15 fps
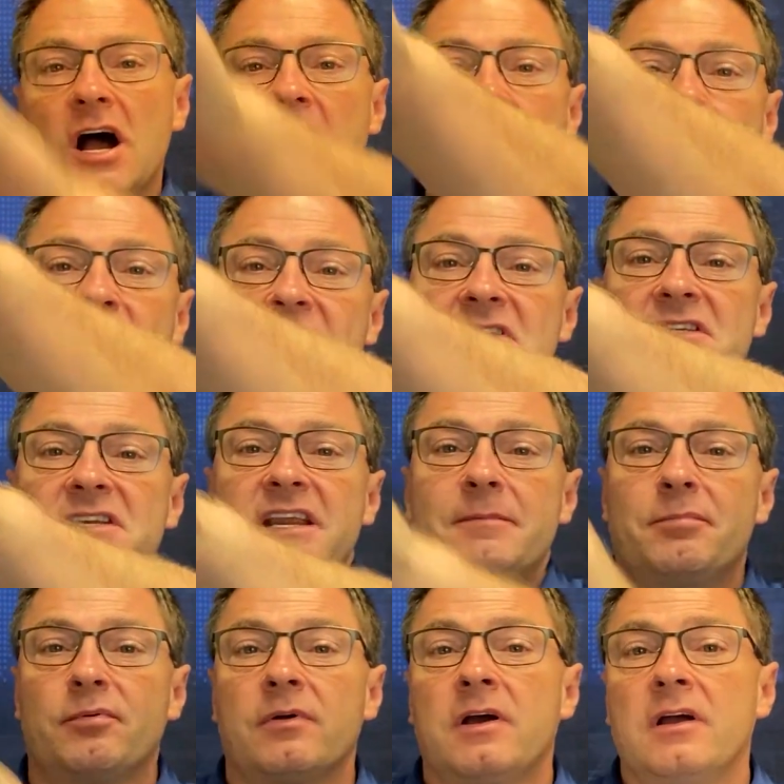up a
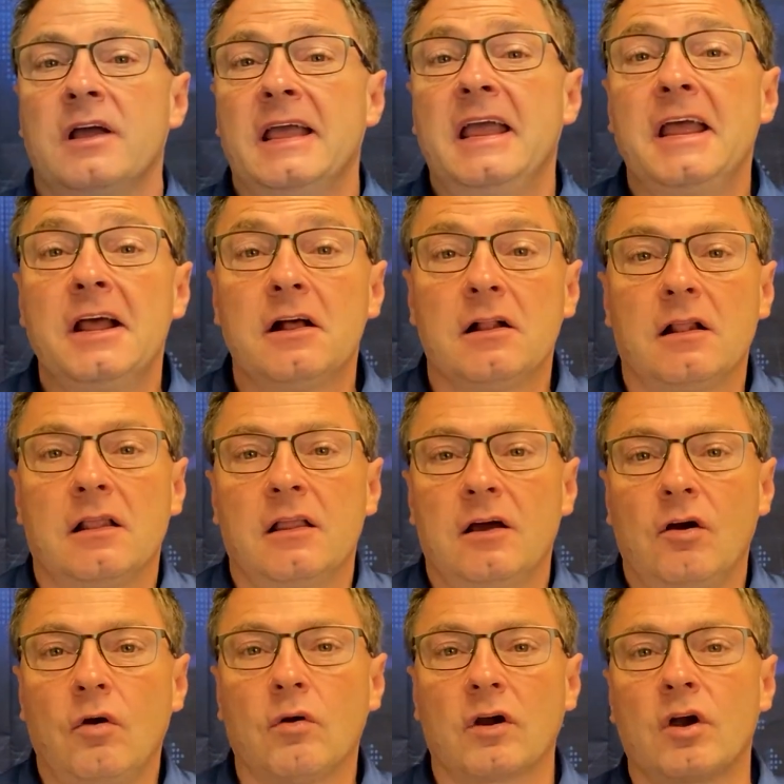steep hill
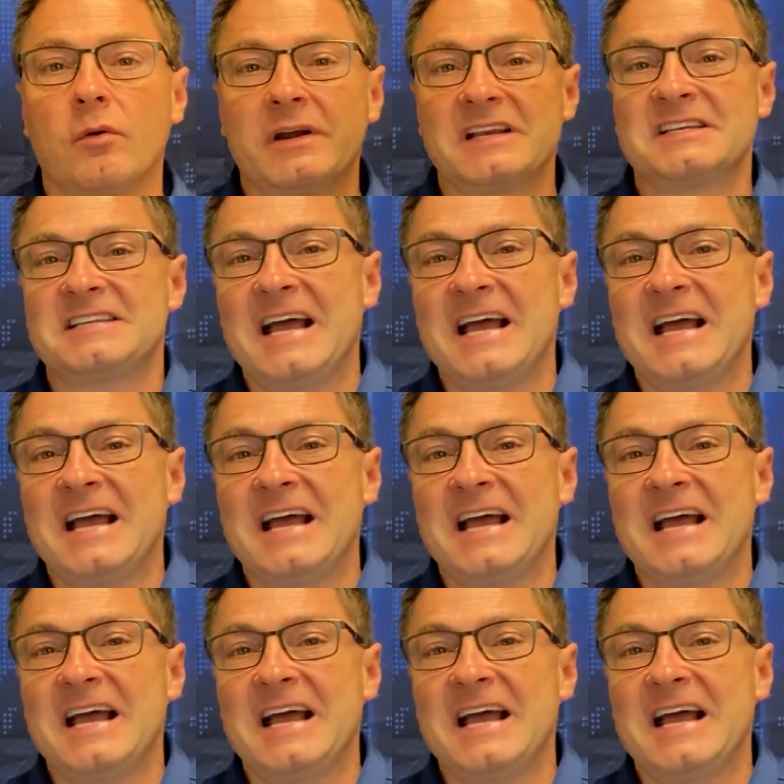or going